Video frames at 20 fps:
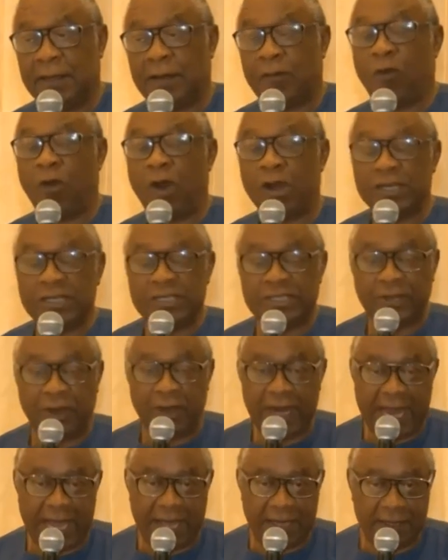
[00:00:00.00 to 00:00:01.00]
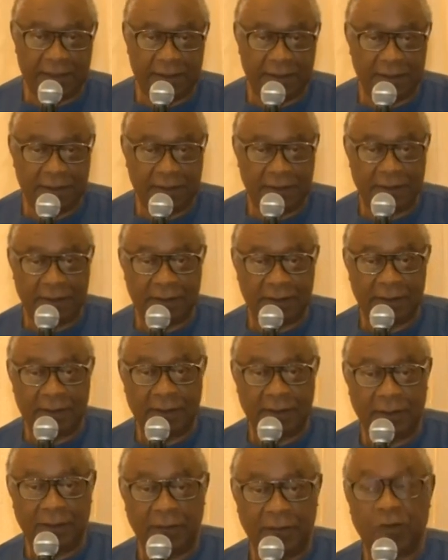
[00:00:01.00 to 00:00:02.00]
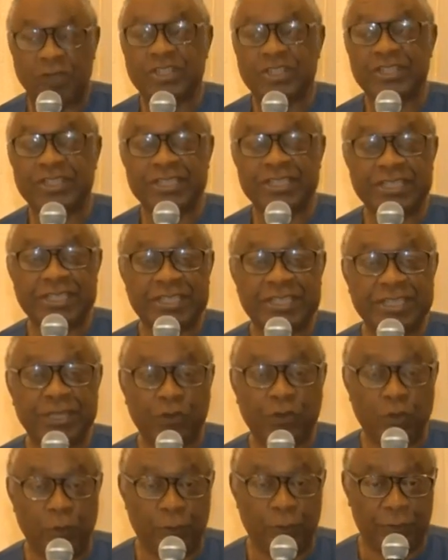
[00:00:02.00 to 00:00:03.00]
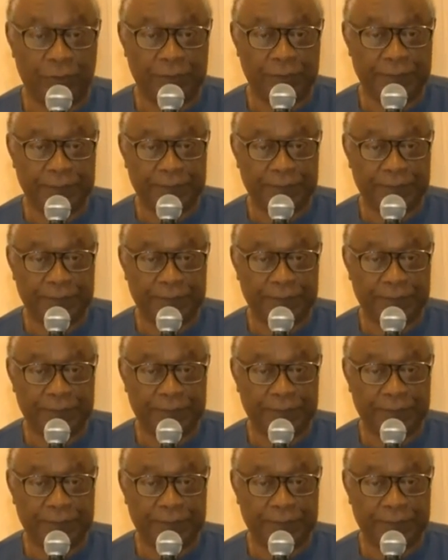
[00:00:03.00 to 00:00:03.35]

one dollar was sixty kobo.